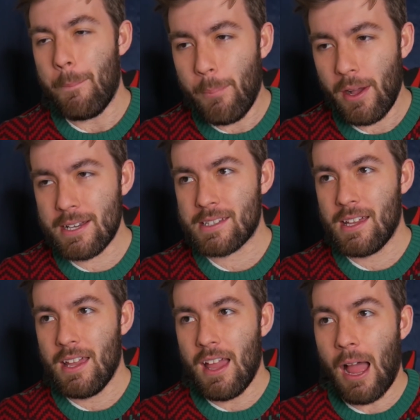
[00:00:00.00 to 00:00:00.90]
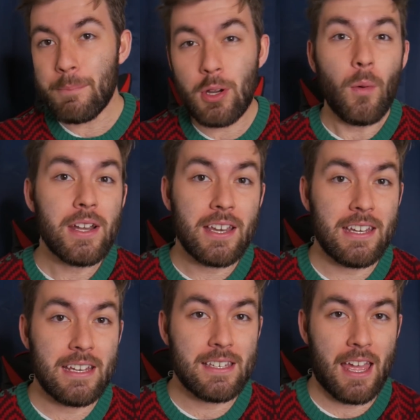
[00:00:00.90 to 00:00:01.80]
But I'm going to
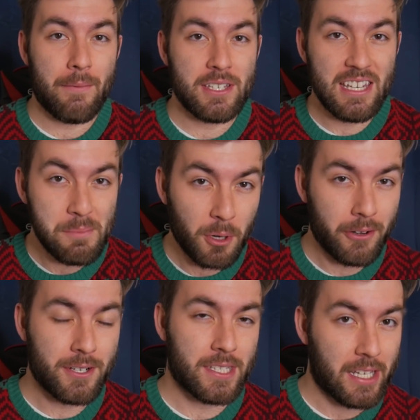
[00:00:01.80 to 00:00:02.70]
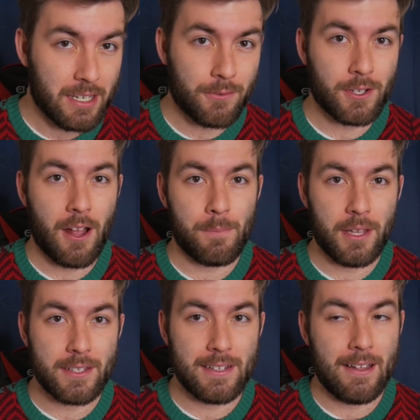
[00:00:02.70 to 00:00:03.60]
need to have a deeper understanding of
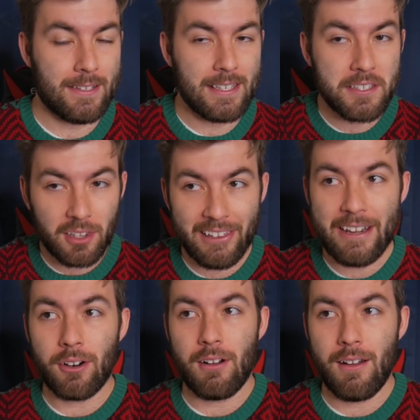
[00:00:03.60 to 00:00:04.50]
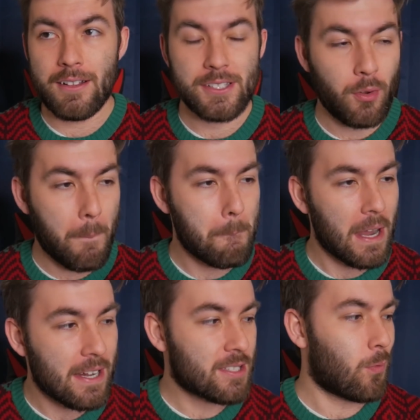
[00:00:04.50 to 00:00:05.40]
complex analysis later on, so I
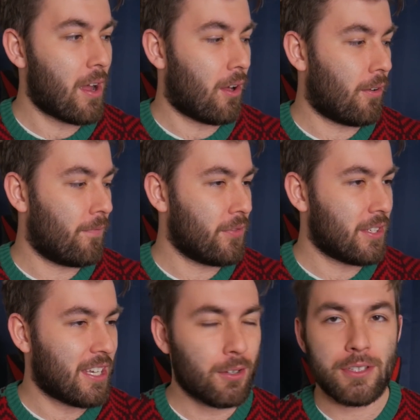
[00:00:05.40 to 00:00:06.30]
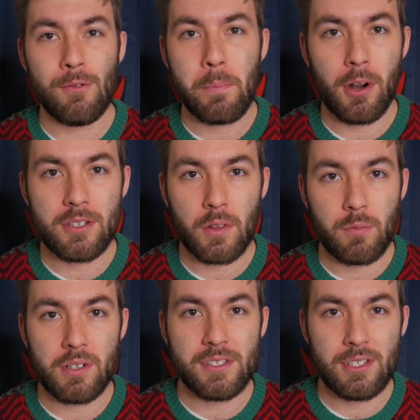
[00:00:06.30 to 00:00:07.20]
might as well kill two birds
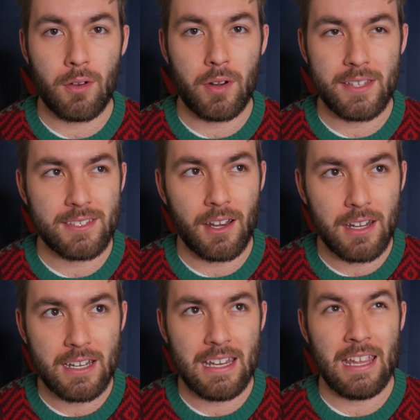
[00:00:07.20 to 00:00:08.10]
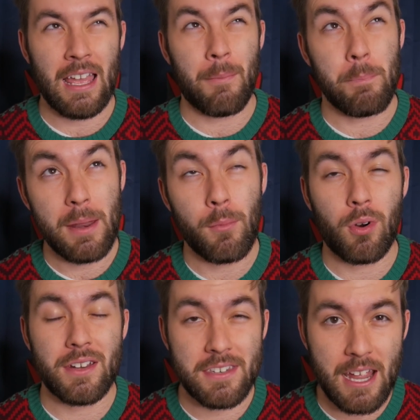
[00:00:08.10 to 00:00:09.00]
with one stone and study it a bit
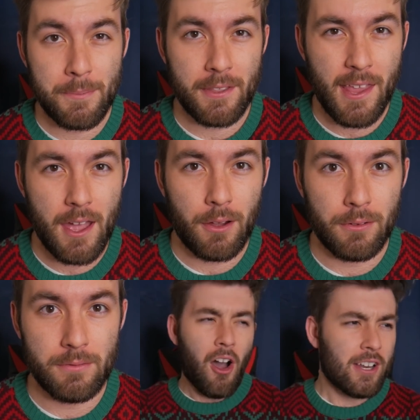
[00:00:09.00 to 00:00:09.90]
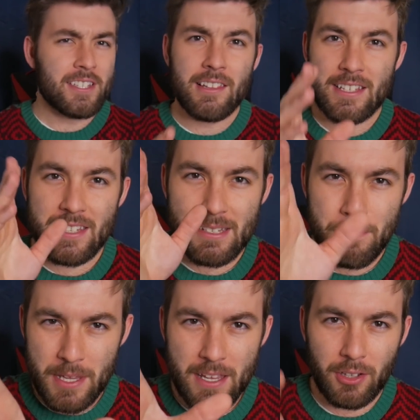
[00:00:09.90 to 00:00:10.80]
more in depth now. Honestly, this is
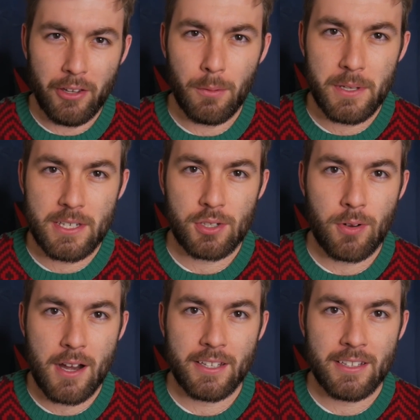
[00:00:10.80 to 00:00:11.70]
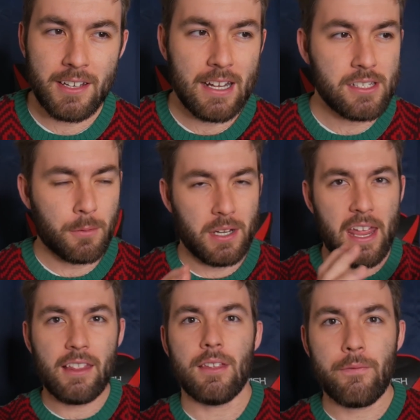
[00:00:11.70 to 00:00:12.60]
being a little bit distracting tonight, so I'm going
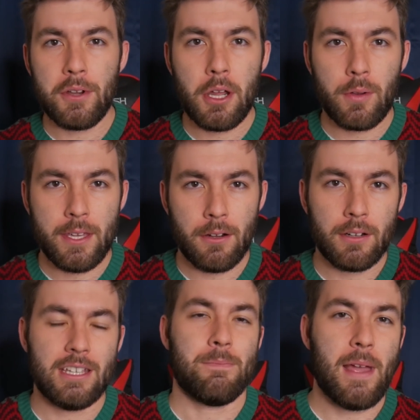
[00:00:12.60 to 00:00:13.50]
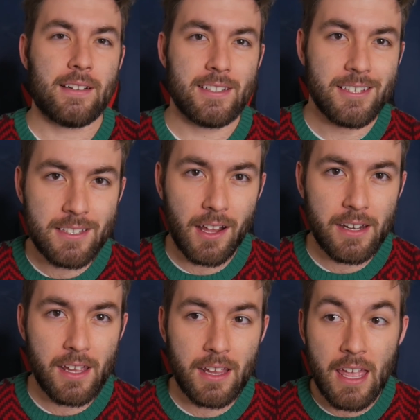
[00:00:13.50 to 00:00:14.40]
to end the video here and get back to
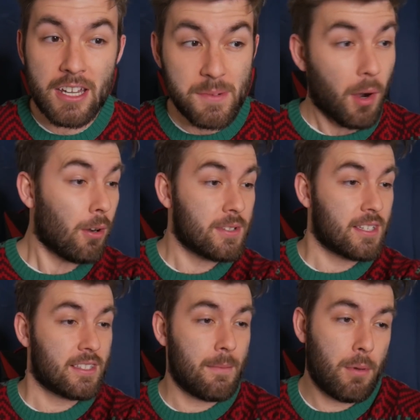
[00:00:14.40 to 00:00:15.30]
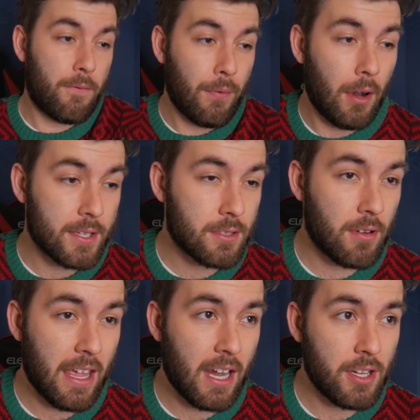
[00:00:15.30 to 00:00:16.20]
studying. Tomorrow is December 1st,
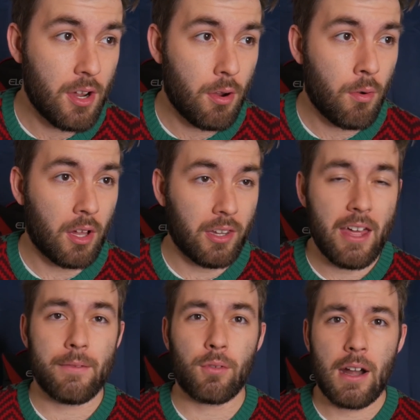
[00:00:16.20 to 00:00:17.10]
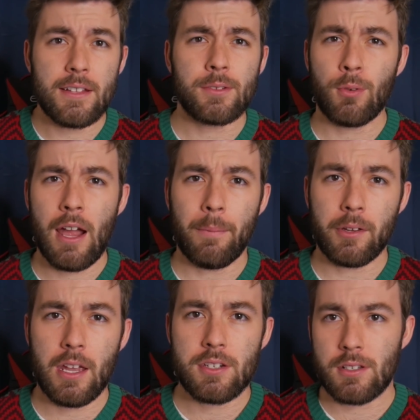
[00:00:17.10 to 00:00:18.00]
and I know a lot of grad school
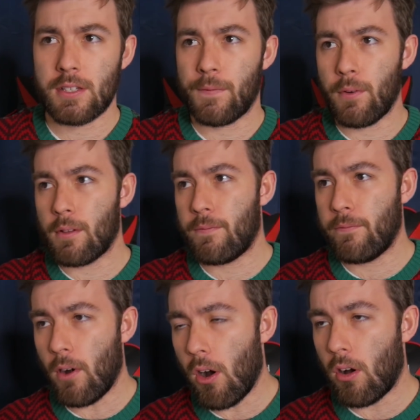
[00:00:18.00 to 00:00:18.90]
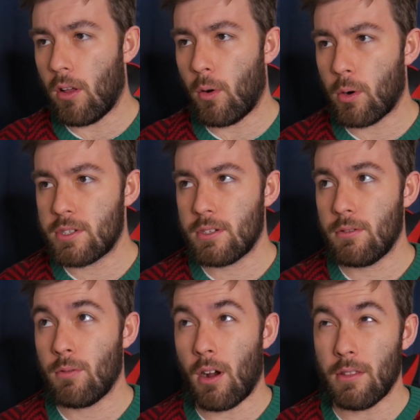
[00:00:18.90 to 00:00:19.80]
applications for the fall are
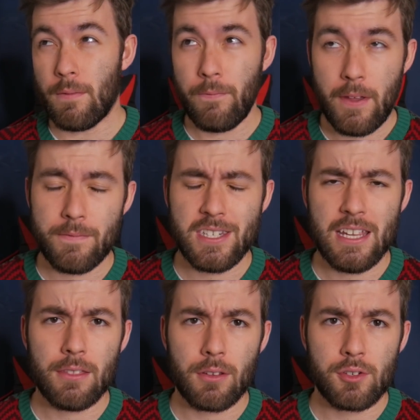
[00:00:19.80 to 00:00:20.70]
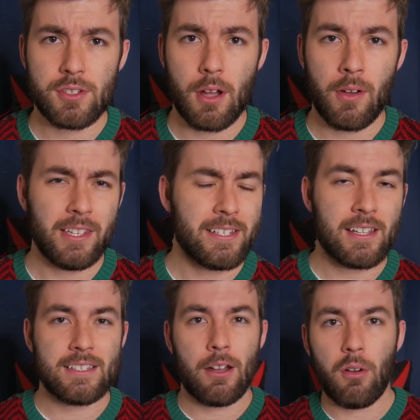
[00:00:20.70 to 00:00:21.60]
due on the 15th or so. At least
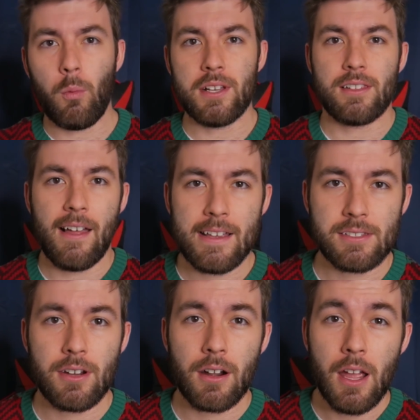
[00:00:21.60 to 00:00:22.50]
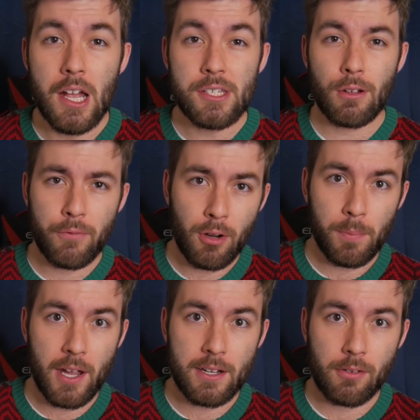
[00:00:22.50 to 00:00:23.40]
that's how it was last year. So if you're
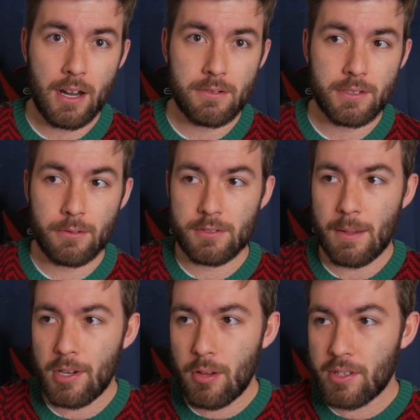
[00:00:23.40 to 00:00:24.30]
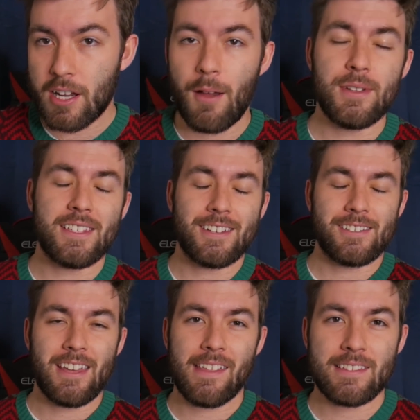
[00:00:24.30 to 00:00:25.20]
applying to graduate schools, let me know in the comment
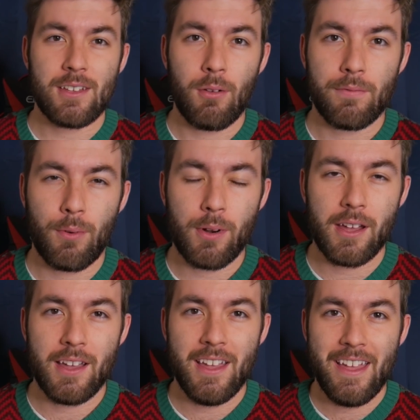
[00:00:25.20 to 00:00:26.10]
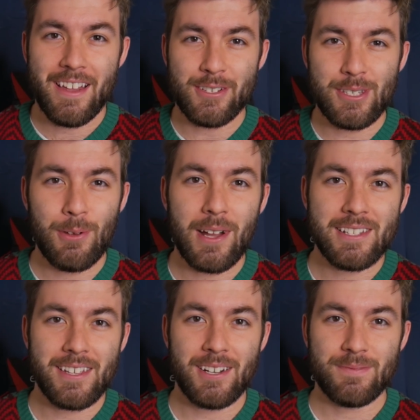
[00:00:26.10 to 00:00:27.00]
section how that's going for you, and I'll see you
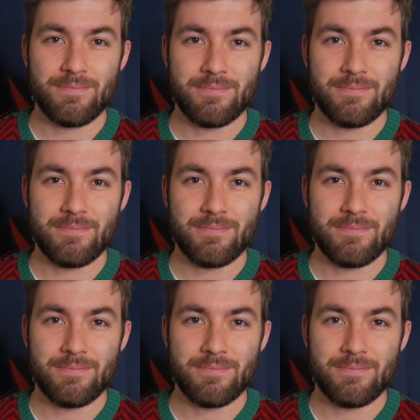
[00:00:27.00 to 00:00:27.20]
guys there.